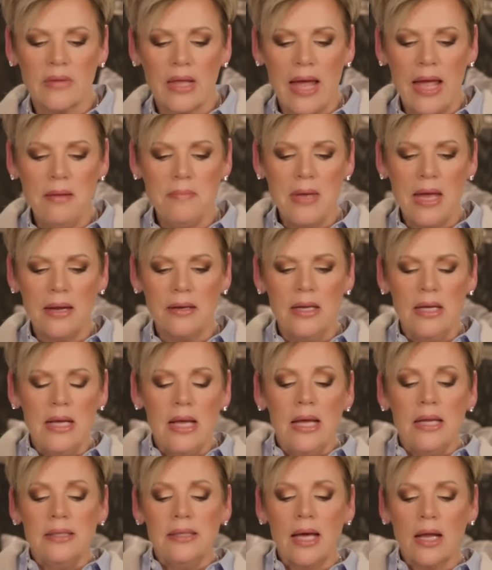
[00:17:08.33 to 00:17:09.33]
Amen.
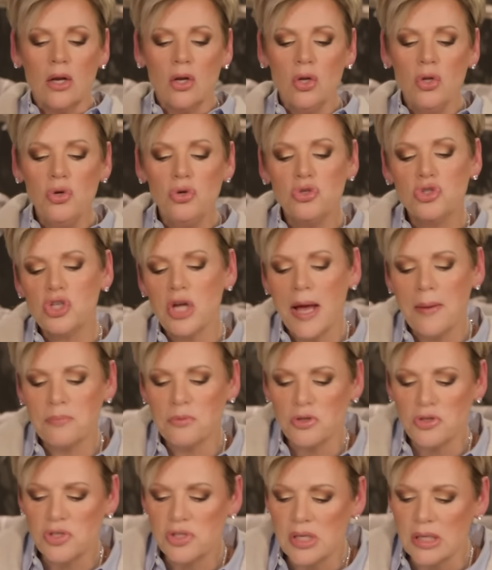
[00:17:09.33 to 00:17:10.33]
Now, Luke
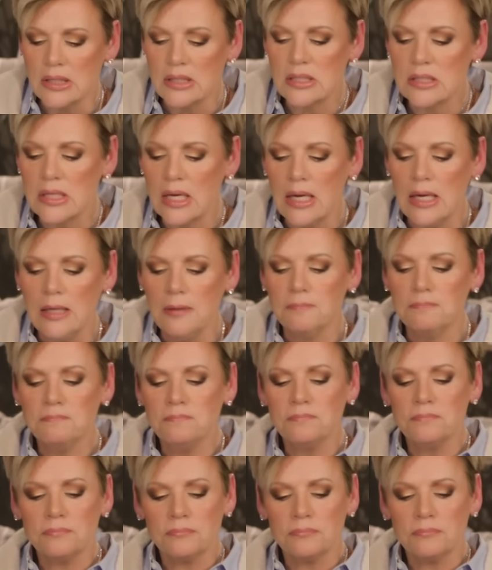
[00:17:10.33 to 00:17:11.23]
chapter 16